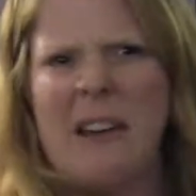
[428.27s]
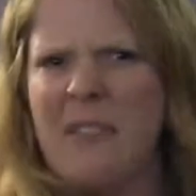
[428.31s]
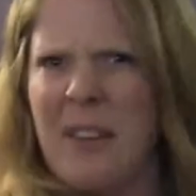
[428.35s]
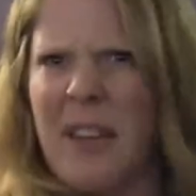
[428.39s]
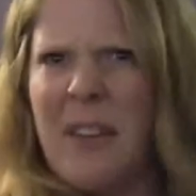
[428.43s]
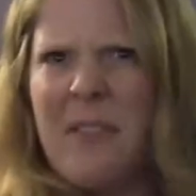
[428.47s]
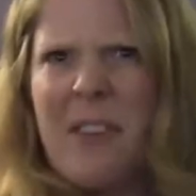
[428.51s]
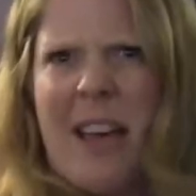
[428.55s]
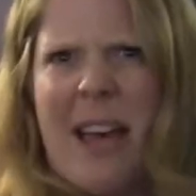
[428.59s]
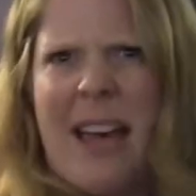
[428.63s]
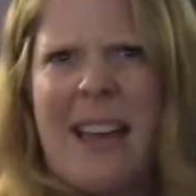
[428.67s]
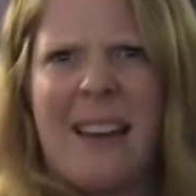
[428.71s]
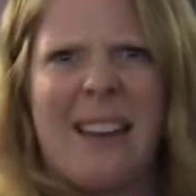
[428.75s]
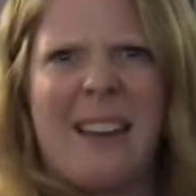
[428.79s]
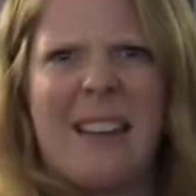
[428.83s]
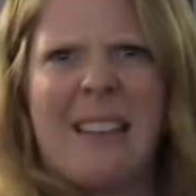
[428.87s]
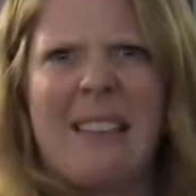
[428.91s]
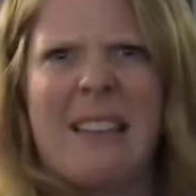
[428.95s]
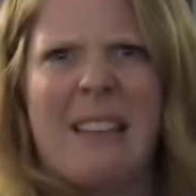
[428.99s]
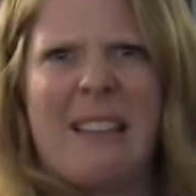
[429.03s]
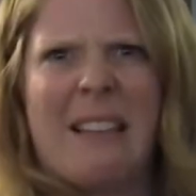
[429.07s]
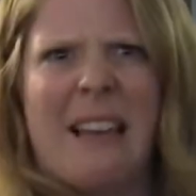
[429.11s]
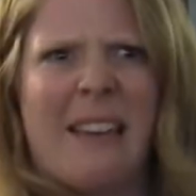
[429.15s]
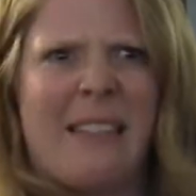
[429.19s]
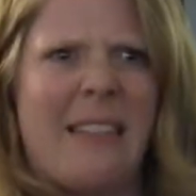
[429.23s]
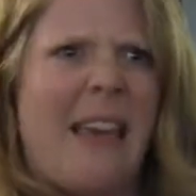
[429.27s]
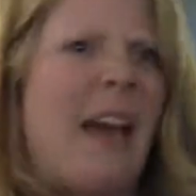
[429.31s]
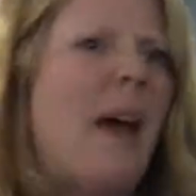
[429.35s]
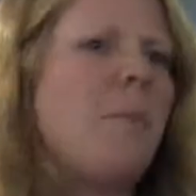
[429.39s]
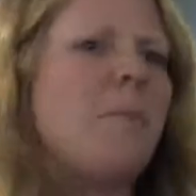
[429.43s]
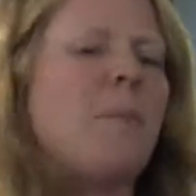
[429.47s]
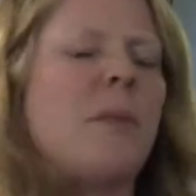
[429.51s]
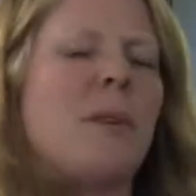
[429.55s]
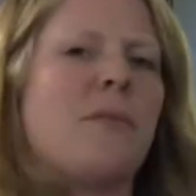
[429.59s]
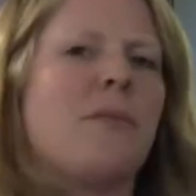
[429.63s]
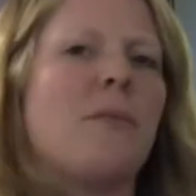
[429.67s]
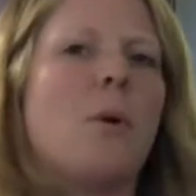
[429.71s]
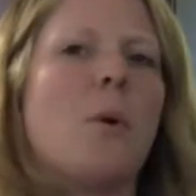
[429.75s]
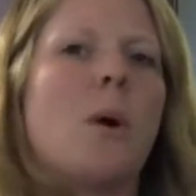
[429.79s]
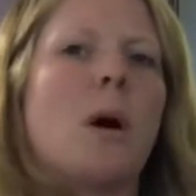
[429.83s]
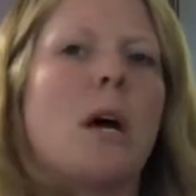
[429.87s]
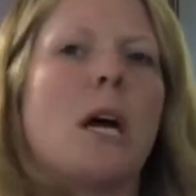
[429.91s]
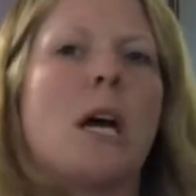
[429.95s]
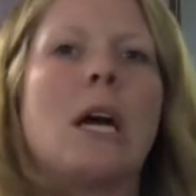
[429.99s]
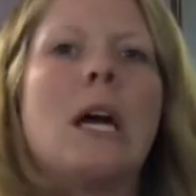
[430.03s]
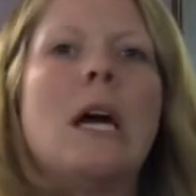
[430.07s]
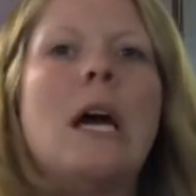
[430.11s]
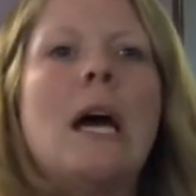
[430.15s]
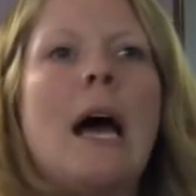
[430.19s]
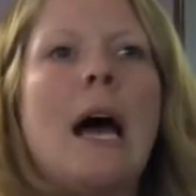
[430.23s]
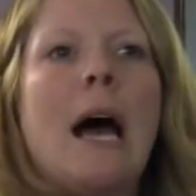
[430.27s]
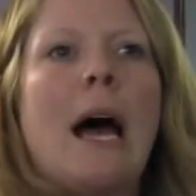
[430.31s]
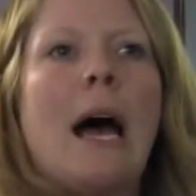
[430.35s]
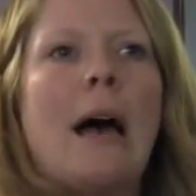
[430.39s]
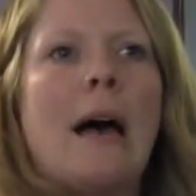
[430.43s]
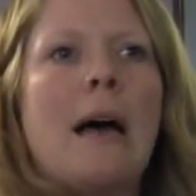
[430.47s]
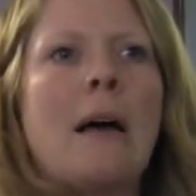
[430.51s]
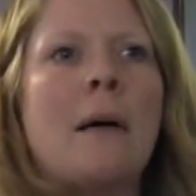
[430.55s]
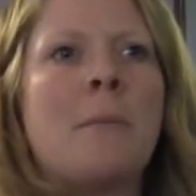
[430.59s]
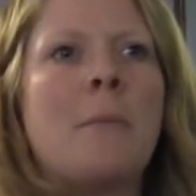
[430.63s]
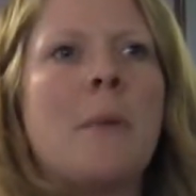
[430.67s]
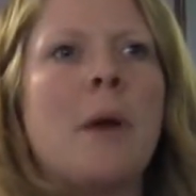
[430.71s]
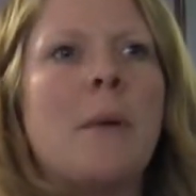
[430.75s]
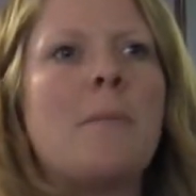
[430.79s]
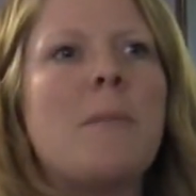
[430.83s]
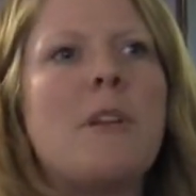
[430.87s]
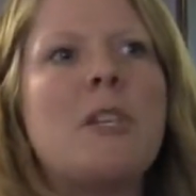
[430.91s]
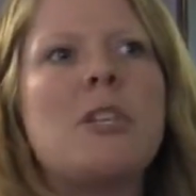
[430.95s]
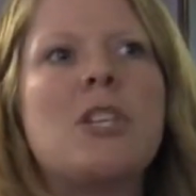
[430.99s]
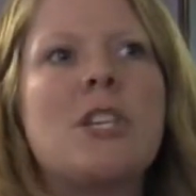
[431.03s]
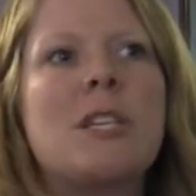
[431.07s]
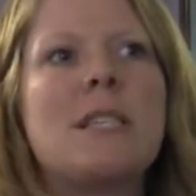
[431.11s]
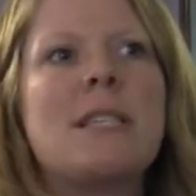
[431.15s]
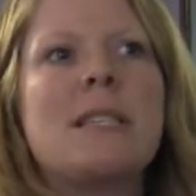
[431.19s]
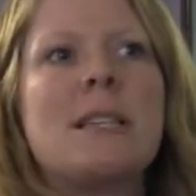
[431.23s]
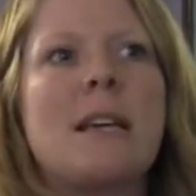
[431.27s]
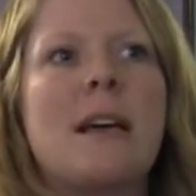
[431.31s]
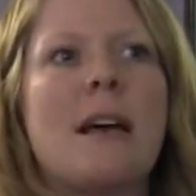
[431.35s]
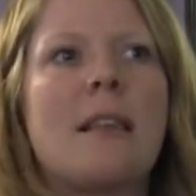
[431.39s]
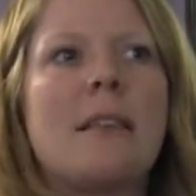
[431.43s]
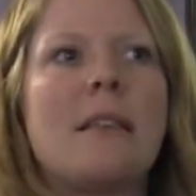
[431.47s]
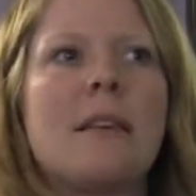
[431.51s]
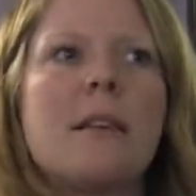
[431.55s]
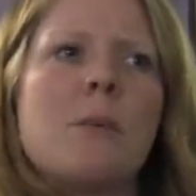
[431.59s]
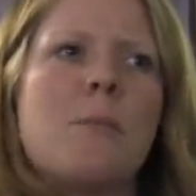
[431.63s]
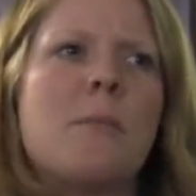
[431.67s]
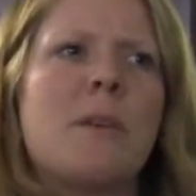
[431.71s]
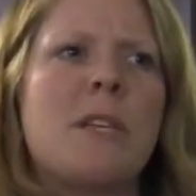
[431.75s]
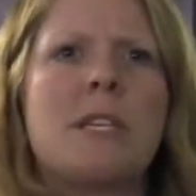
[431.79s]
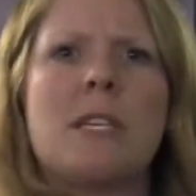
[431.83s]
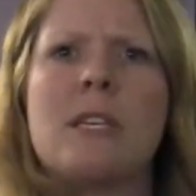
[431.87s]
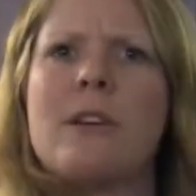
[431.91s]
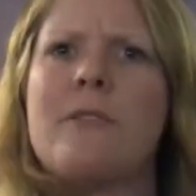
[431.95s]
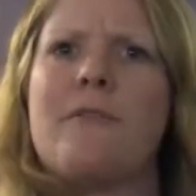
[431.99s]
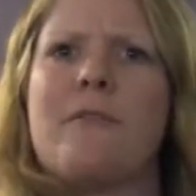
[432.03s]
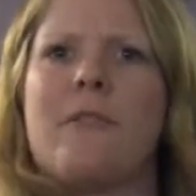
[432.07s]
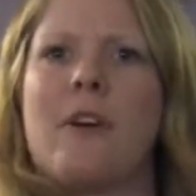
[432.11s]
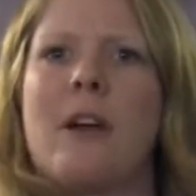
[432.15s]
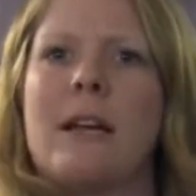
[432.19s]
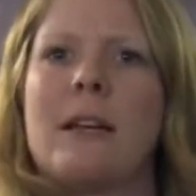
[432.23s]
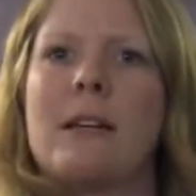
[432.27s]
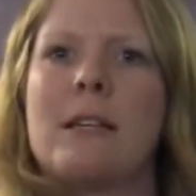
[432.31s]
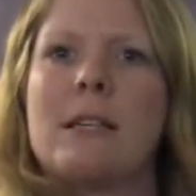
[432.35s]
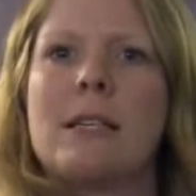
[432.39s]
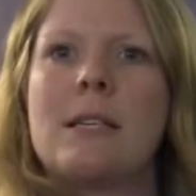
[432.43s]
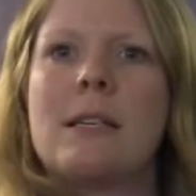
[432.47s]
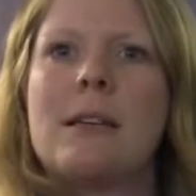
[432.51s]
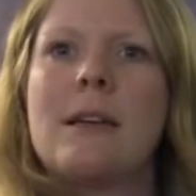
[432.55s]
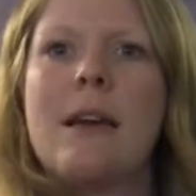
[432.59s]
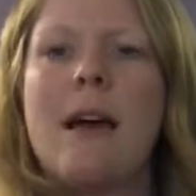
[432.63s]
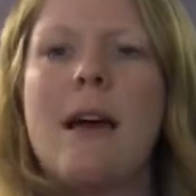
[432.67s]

I've never had anything like that mm-hmm. before." Mm -hmm. um, but just a little bit different.